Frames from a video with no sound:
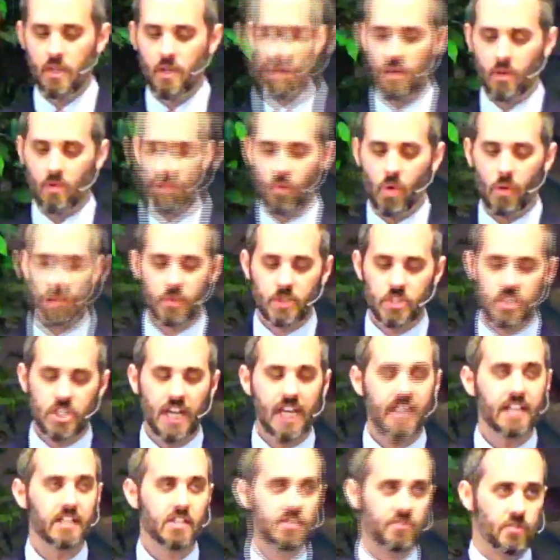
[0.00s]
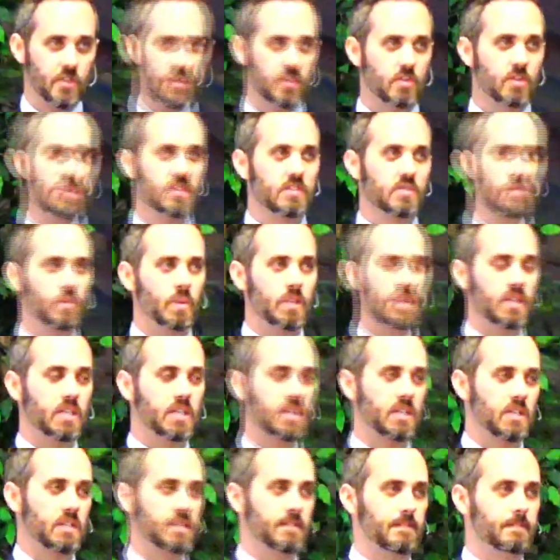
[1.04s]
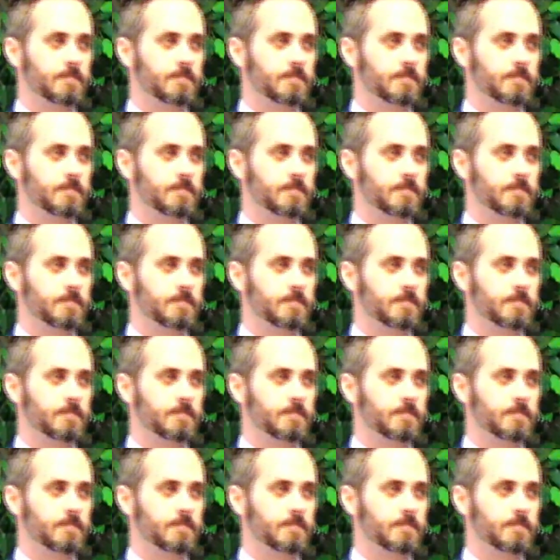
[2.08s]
what would change for you this week